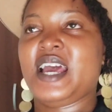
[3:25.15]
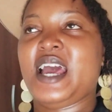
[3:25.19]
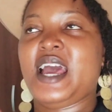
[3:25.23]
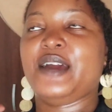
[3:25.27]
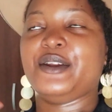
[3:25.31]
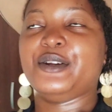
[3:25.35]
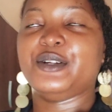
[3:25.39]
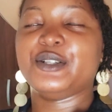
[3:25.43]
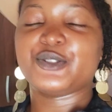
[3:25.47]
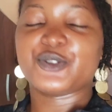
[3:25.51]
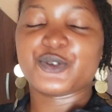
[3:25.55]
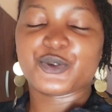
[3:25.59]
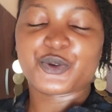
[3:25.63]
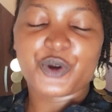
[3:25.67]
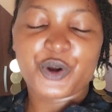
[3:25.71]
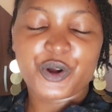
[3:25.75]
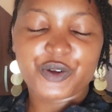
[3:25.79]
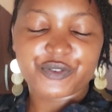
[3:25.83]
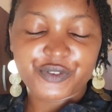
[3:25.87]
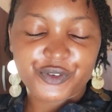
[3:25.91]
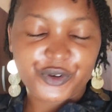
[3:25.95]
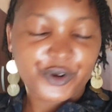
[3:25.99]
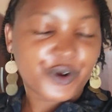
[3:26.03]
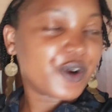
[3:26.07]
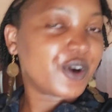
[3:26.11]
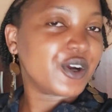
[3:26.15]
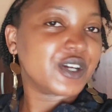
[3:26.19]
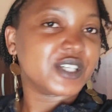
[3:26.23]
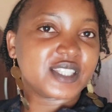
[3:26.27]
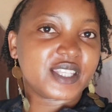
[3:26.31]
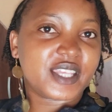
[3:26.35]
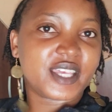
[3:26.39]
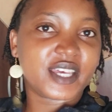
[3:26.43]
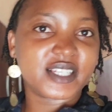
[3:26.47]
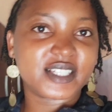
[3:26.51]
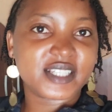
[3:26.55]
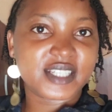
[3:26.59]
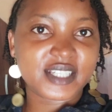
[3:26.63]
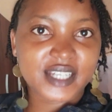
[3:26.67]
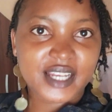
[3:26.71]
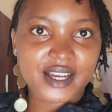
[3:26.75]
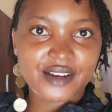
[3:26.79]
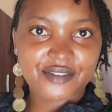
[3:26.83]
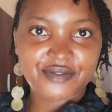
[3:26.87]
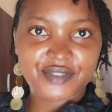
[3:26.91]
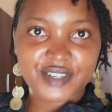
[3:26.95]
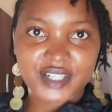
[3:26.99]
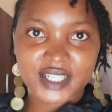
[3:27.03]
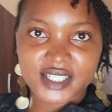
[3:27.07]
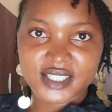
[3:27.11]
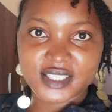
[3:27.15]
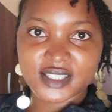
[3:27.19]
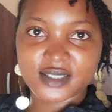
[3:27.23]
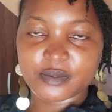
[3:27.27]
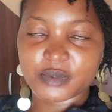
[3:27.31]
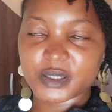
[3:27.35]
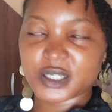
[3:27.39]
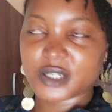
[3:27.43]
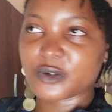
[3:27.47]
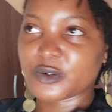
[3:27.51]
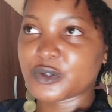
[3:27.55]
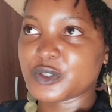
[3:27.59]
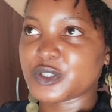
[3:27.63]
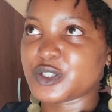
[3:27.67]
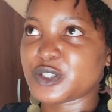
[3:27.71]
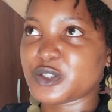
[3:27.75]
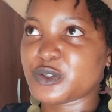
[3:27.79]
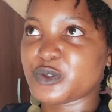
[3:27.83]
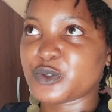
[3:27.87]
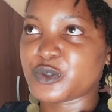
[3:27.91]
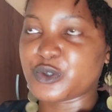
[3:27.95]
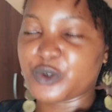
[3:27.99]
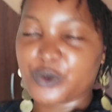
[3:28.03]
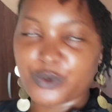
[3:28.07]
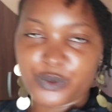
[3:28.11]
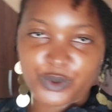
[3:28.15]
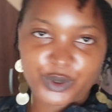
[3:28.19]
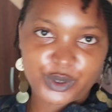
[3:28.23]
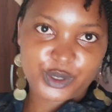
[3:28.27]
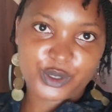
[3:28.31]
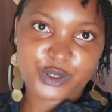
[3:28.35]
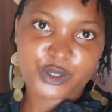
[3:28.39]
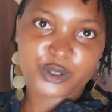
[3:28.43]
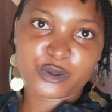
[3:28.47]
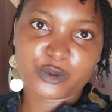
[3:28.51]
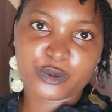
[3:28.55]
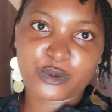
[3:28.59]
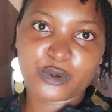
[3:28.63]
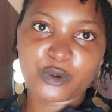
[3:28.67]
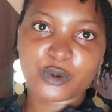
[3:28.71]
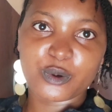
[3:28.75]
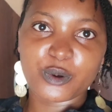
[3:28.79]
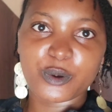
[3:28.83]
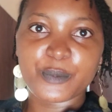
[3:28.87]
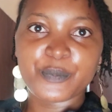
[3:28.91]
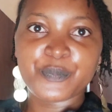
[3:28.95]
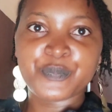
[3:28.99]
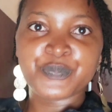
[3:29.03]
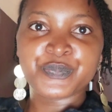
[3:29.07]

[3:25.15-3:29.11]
and also of course get enough rest, because you don't want to go